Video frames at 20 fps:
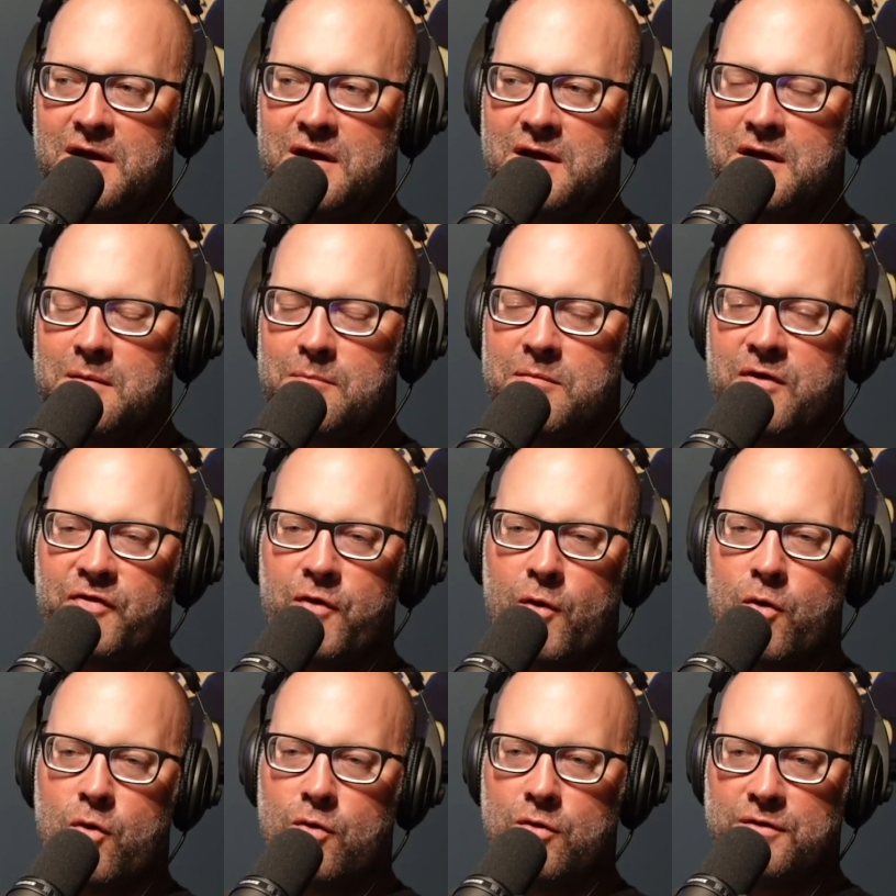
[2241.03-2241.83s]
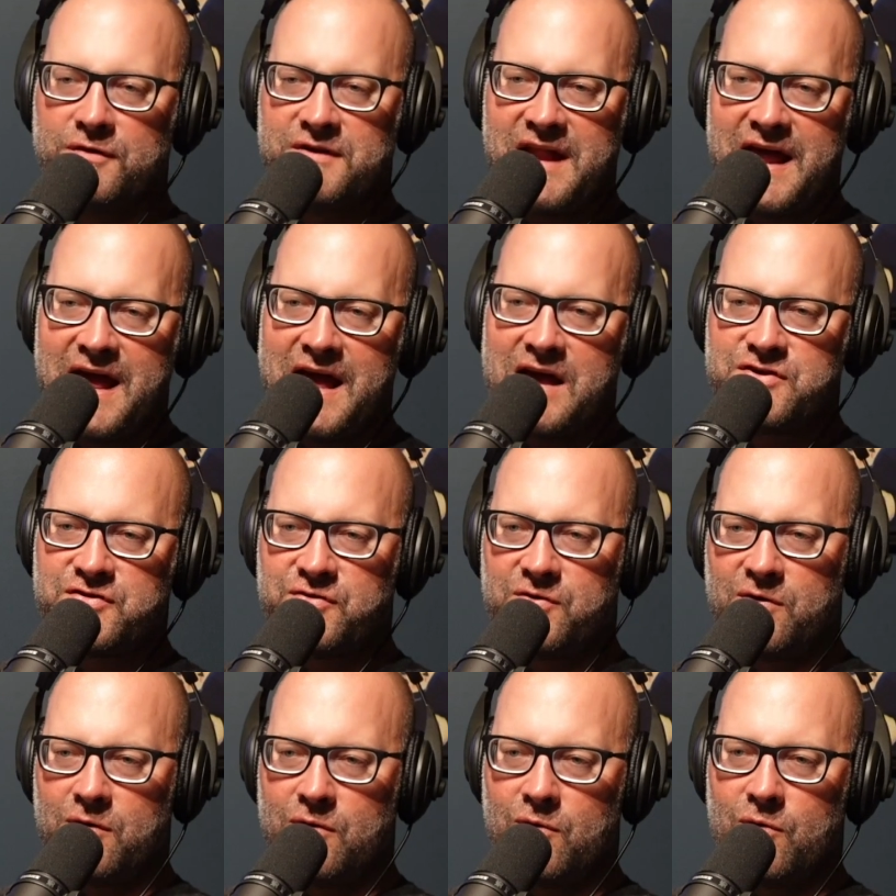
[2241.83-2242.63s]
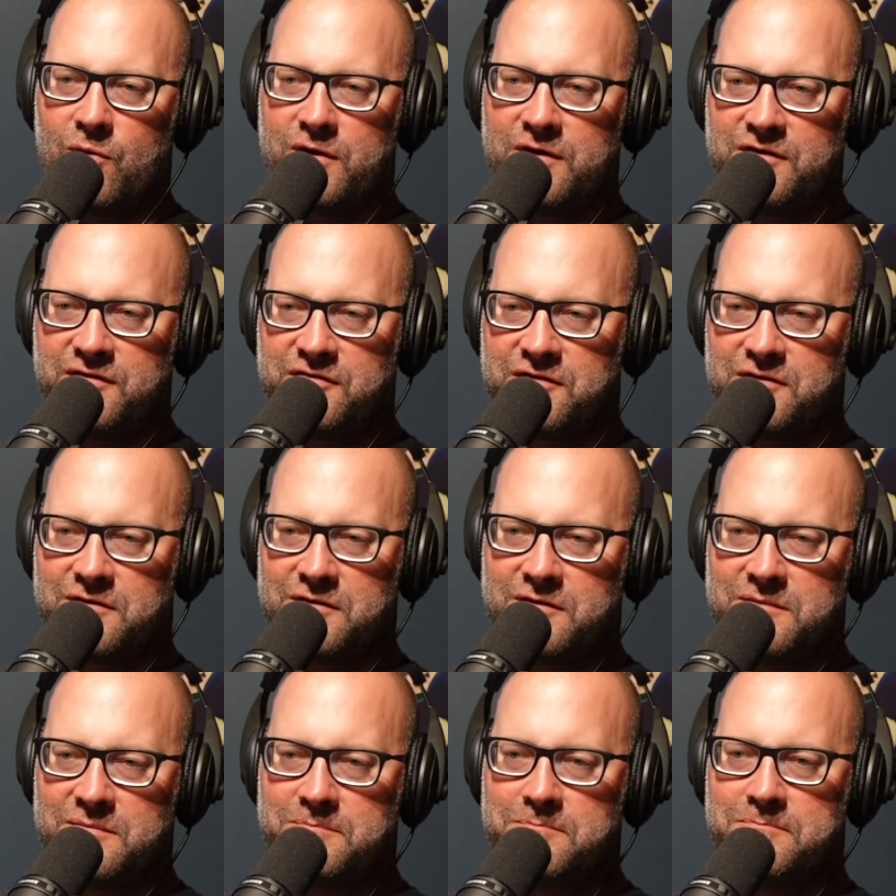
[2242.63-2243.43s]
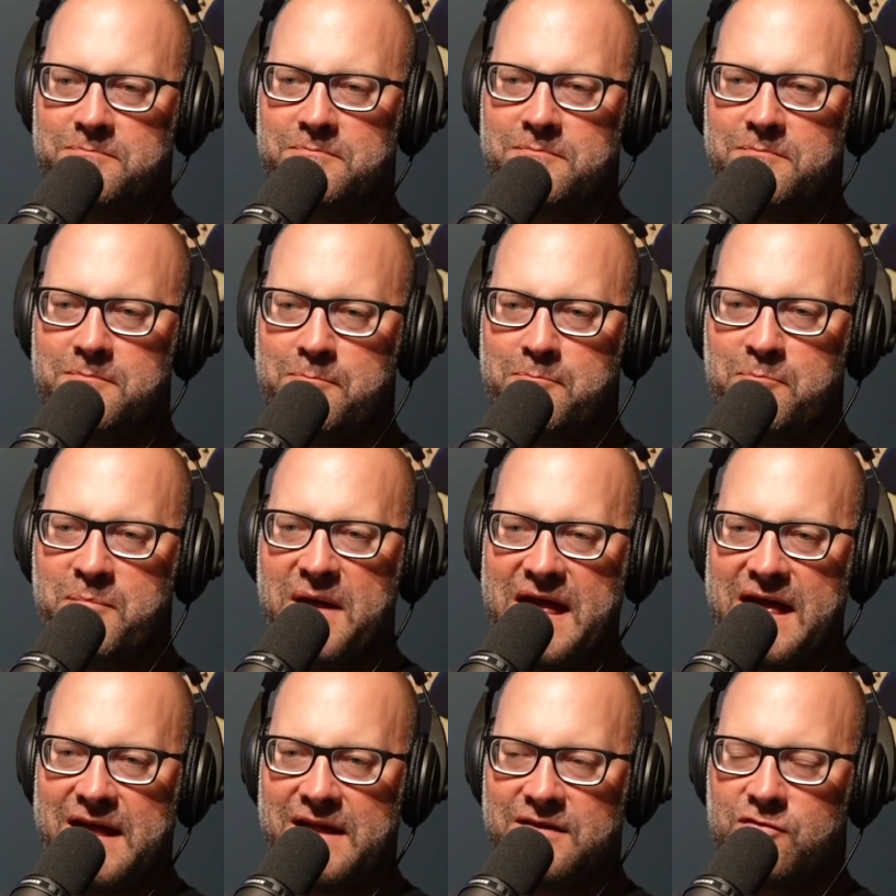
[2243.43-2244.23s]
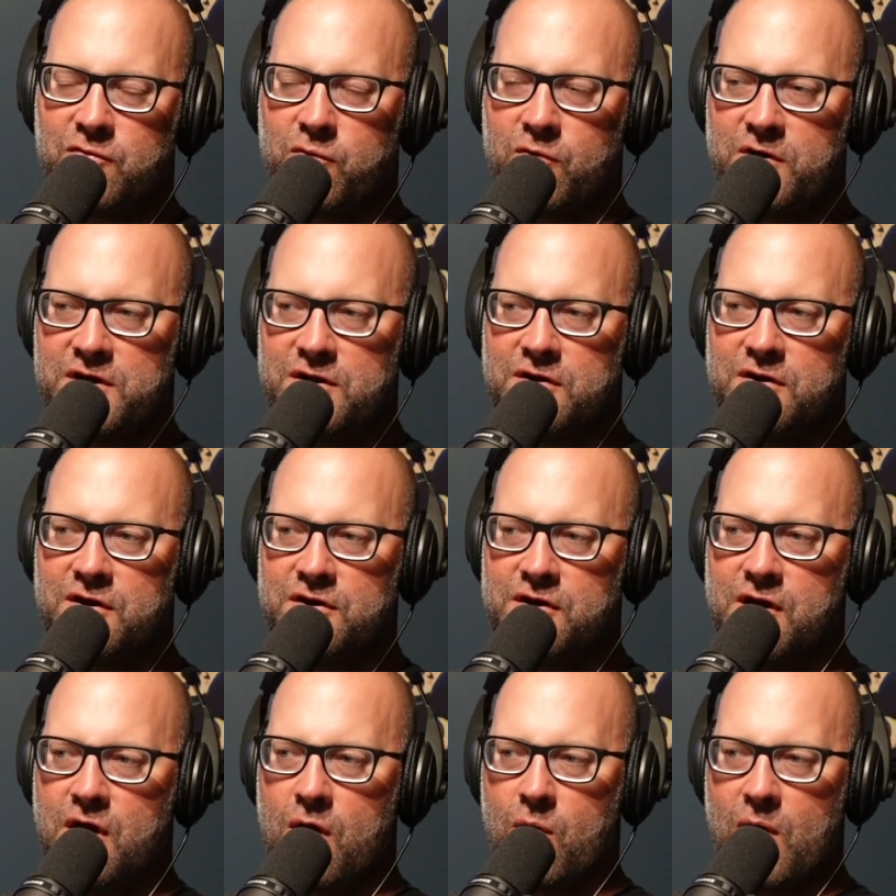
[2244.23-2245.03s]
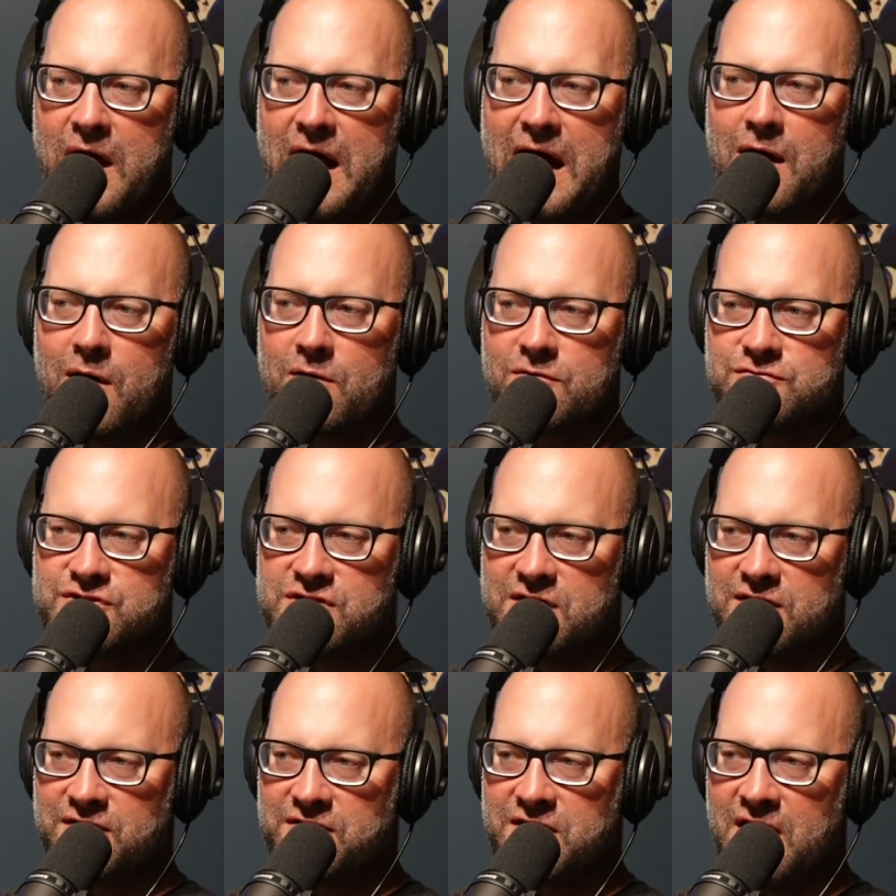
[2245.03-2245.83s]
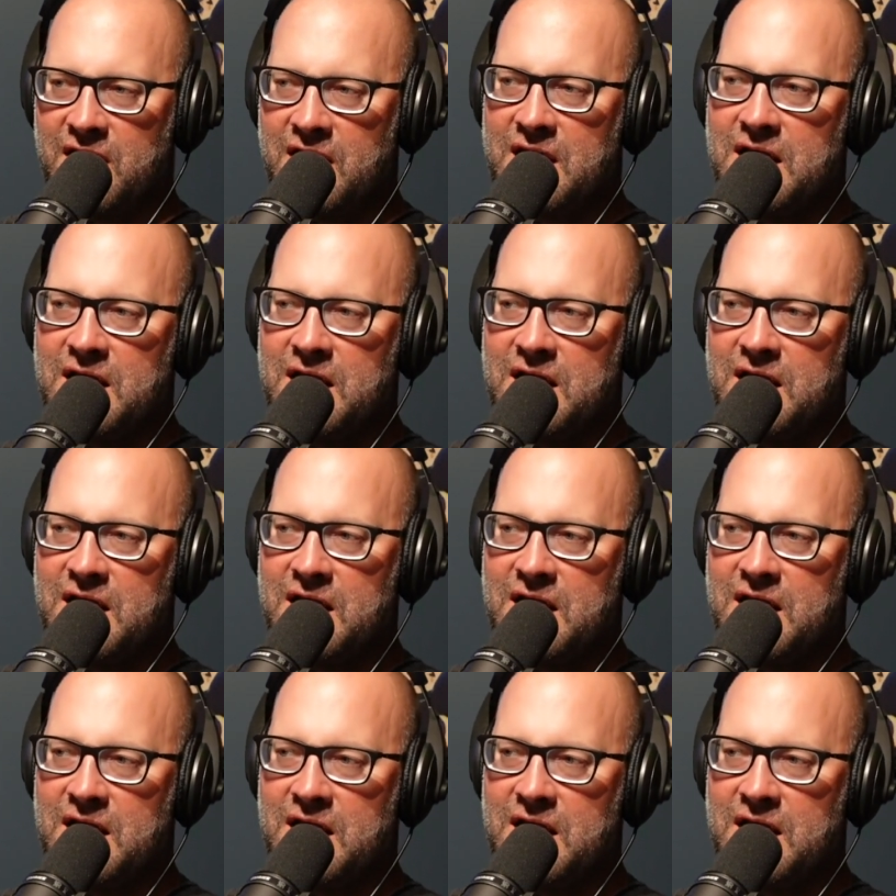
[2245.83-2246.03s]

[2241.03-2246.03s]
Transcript: but the whole natural oyster beds where you could go out and just,